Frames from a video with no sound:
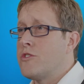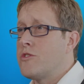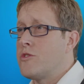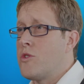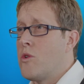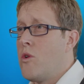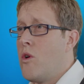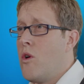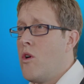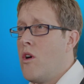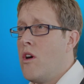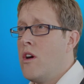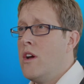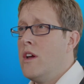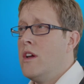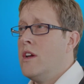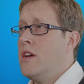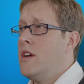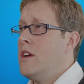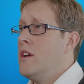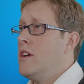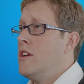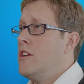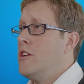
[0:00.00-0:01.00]
store,
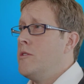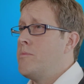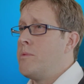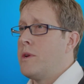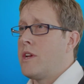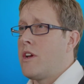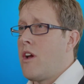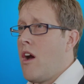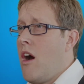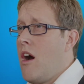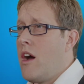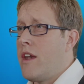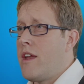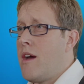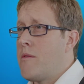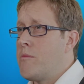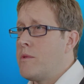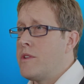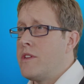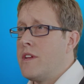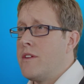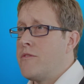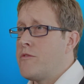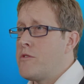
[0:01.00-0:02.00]
you put a card
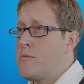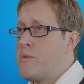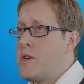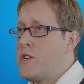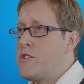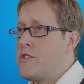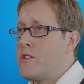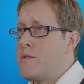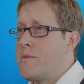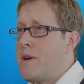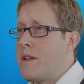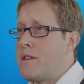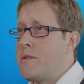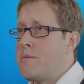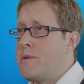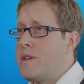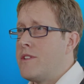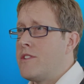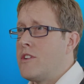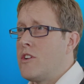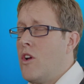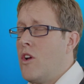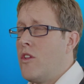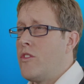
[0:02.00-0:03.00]
up with the information about the
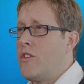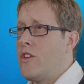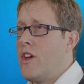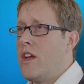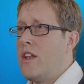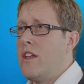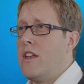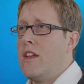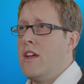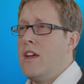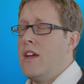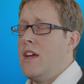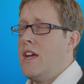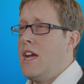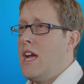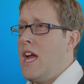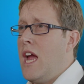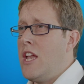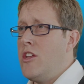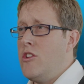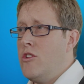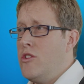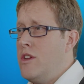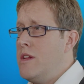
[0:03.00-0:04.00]
piece of content
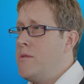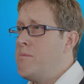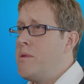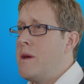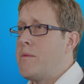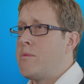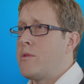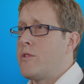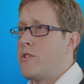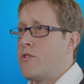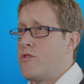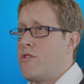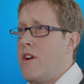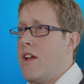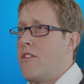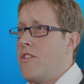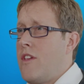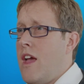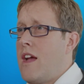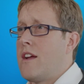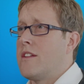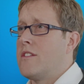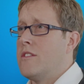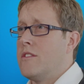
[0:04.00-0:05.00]
and you need people to
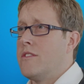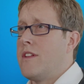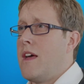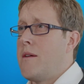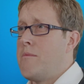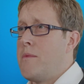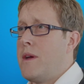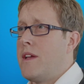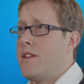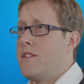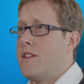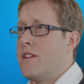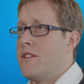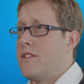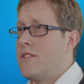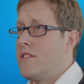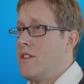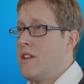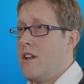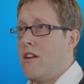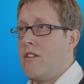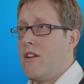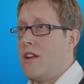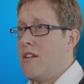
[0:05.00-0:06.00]
transact on that
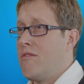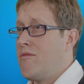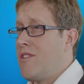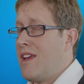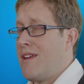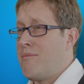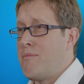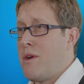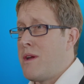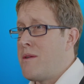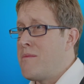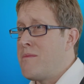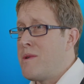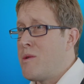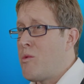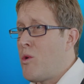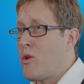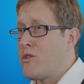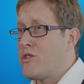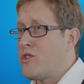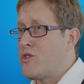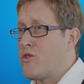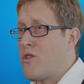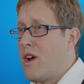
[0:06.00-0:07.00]
basis. They maybe
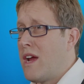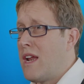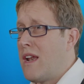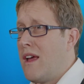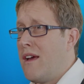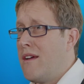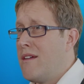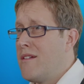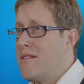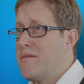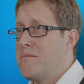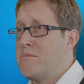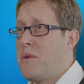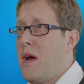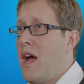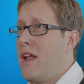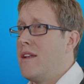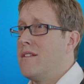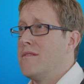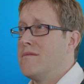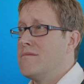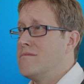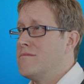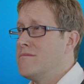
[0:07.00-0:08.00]
watch a trailer,
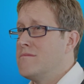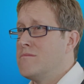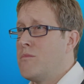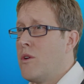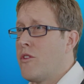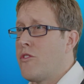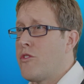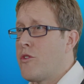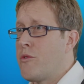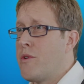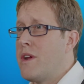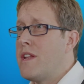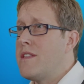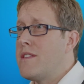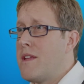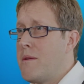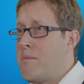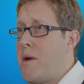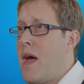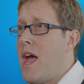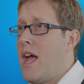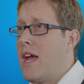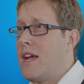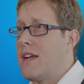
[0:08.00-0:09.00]
but once they're in,
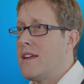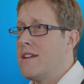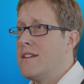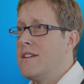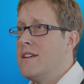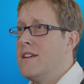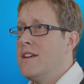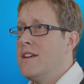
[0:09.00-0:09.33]
they're paying.